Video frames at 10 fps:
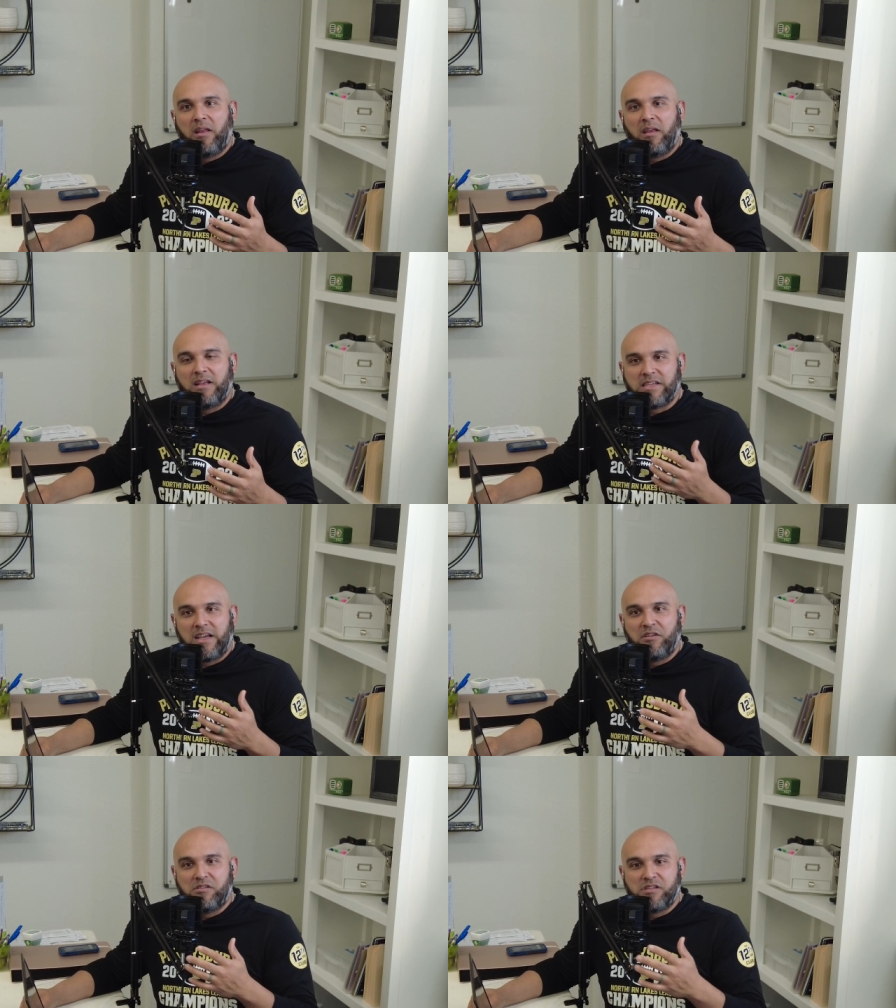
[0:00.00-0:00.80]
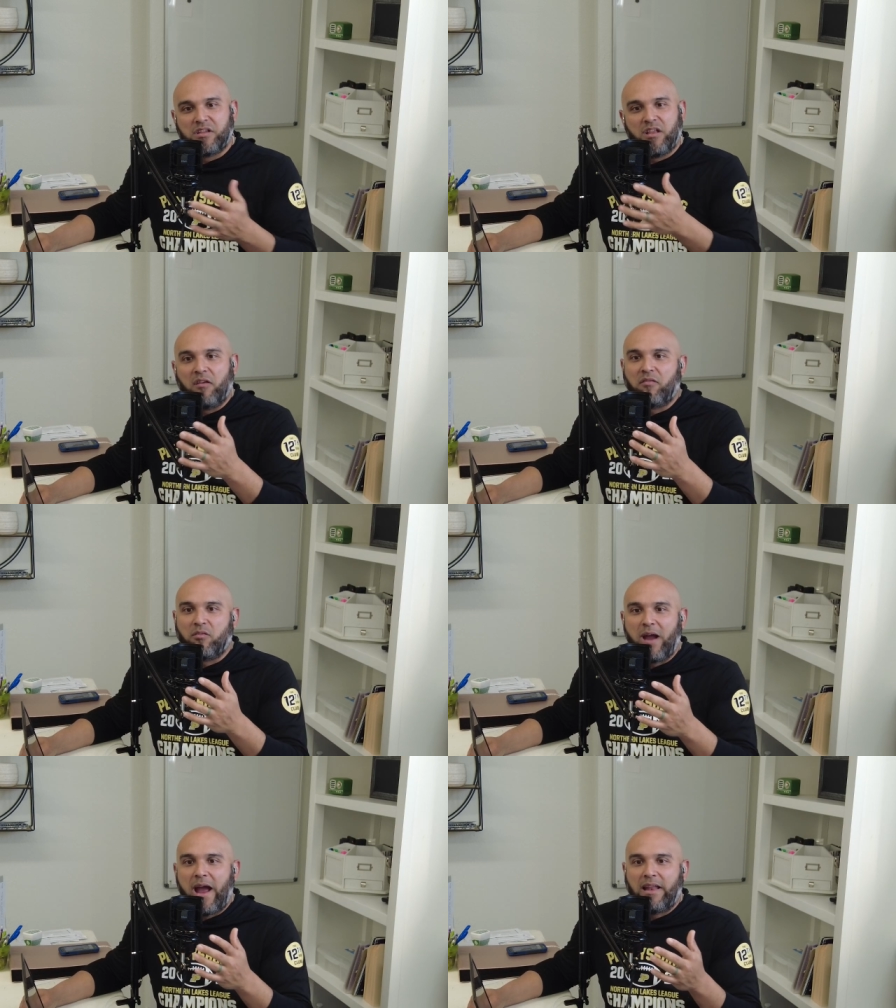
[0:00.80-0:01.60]
As a kid, you're just along for the
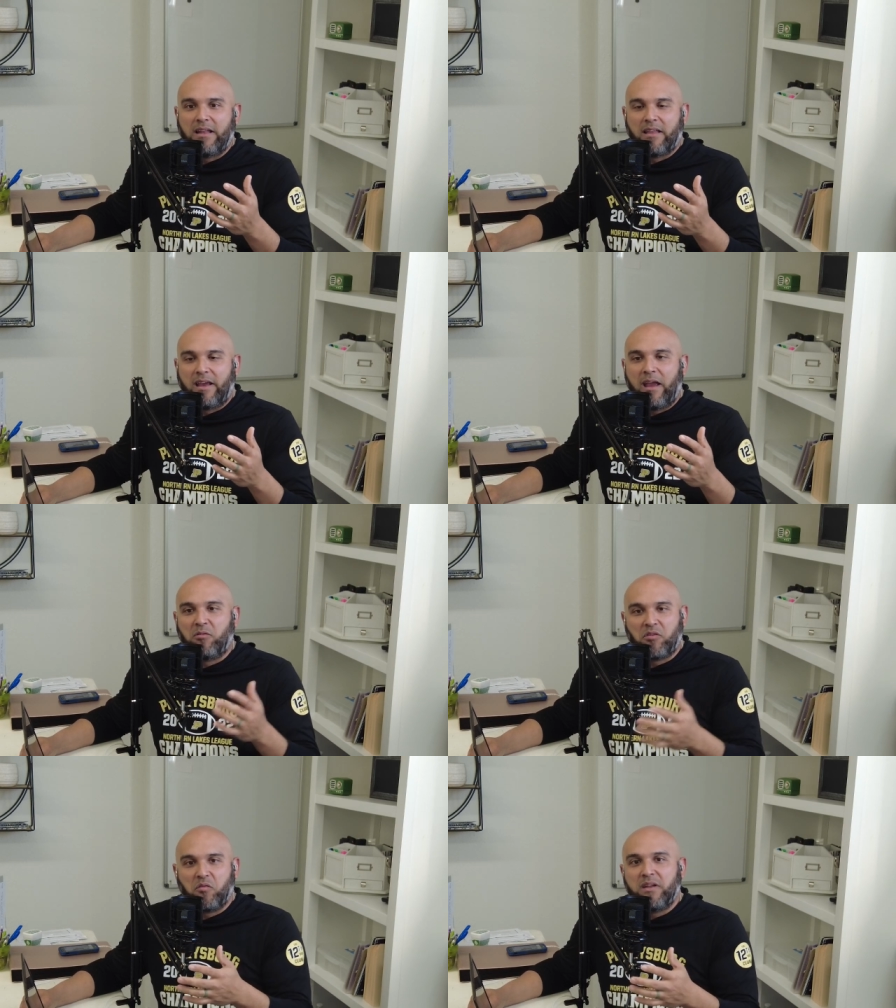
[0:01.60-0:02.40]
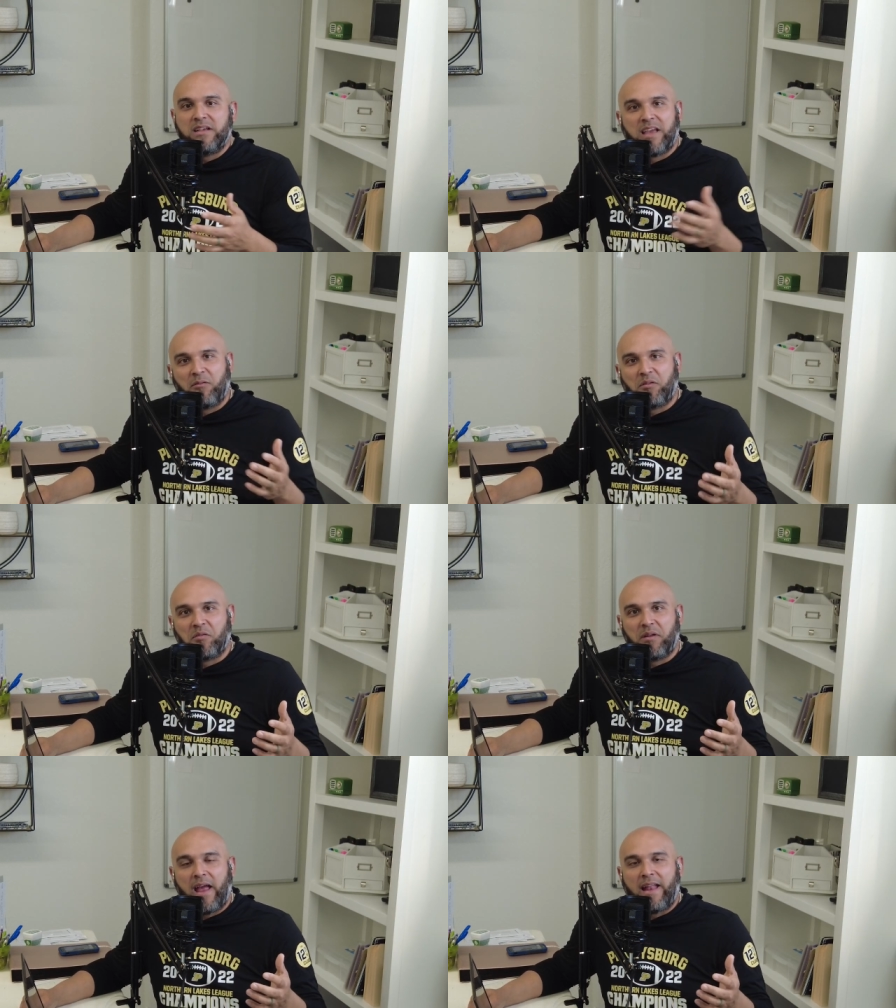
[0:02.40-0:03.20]
ride and like, hey, we're doing this, hey, we're doing
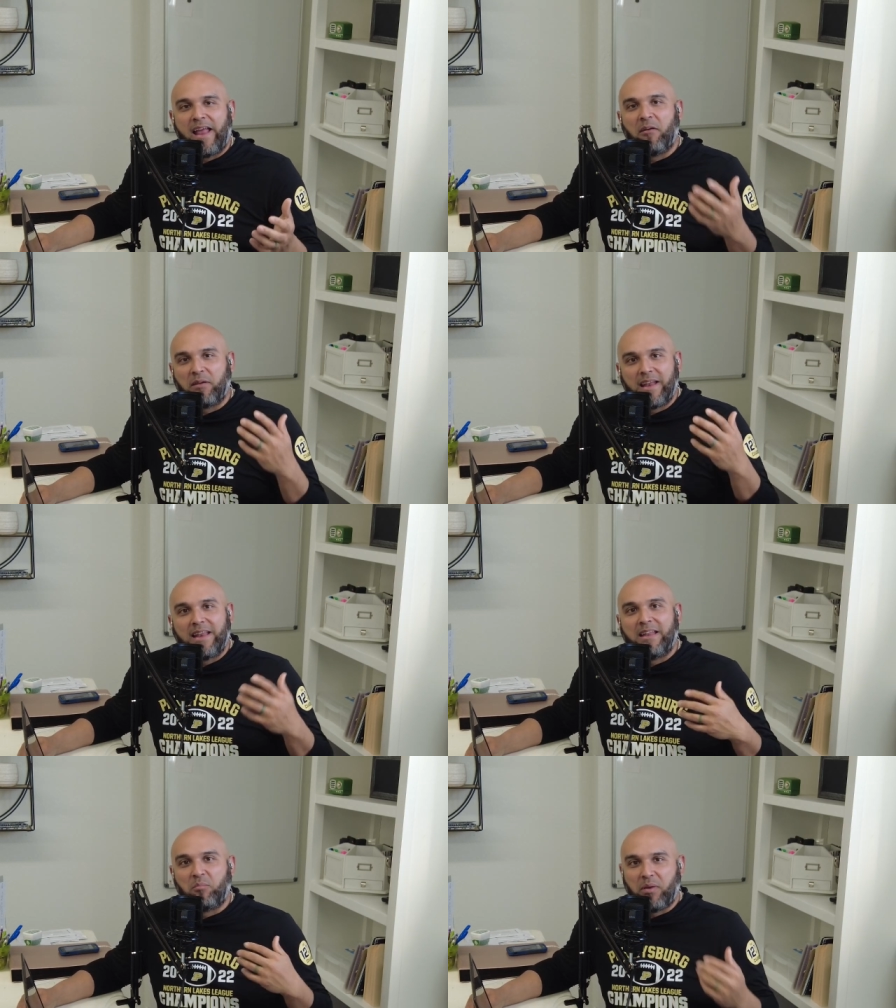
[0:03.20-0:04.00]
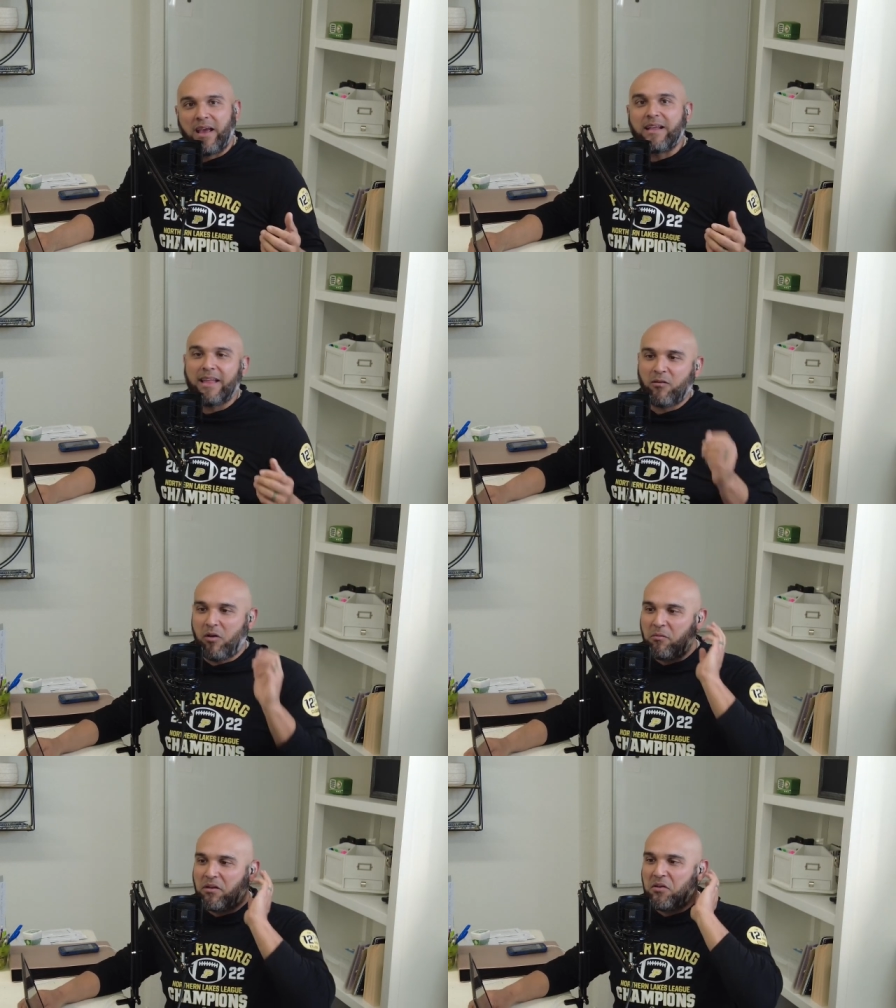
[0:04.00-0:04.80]
that. Now getting to pick like what
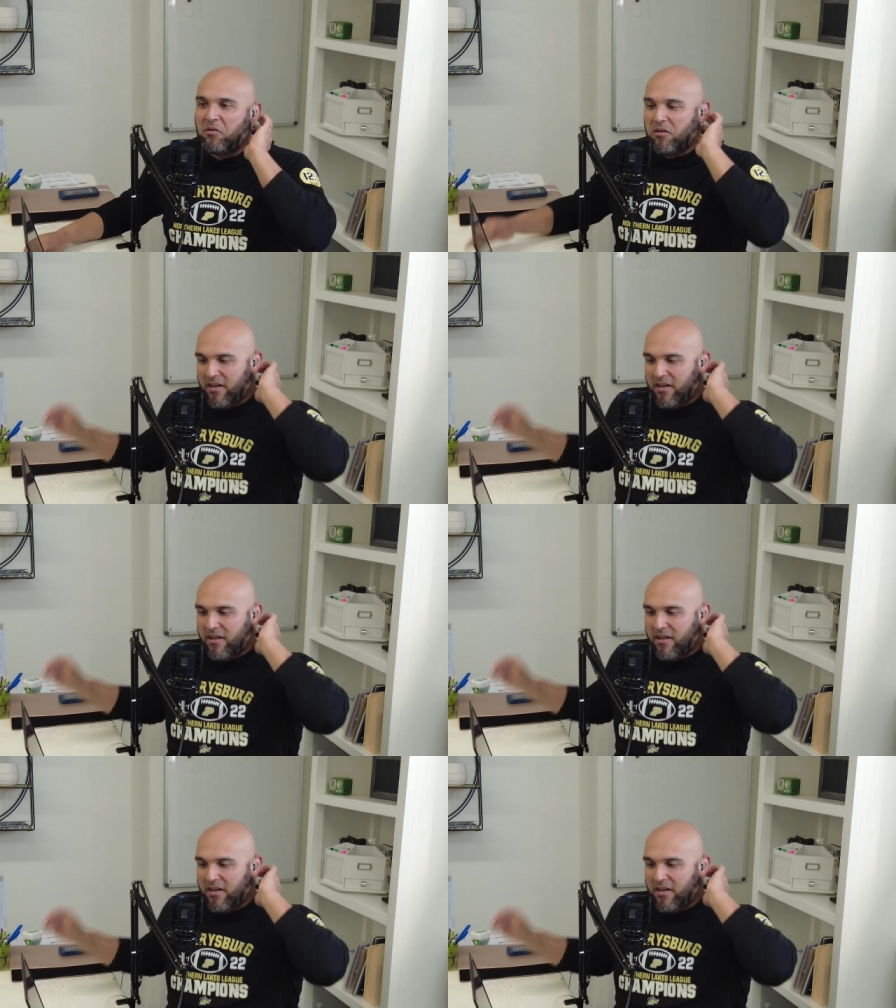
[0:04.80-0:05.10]
we do